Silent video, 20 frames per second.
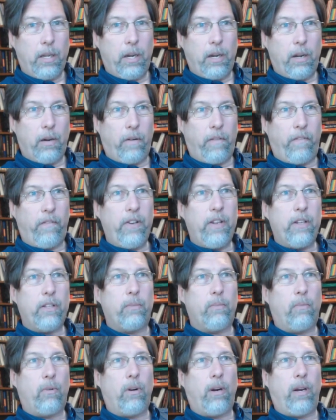It
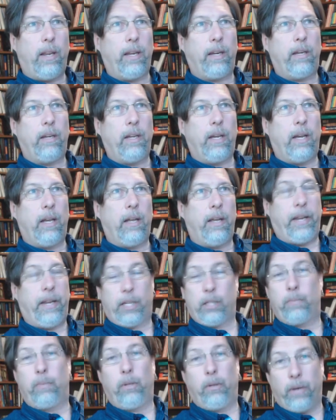feels more like
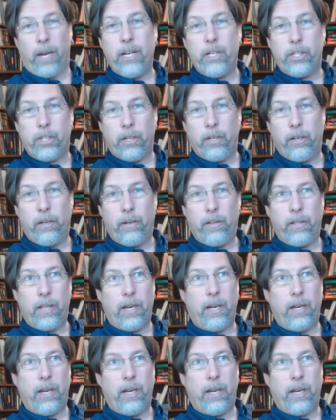an exploration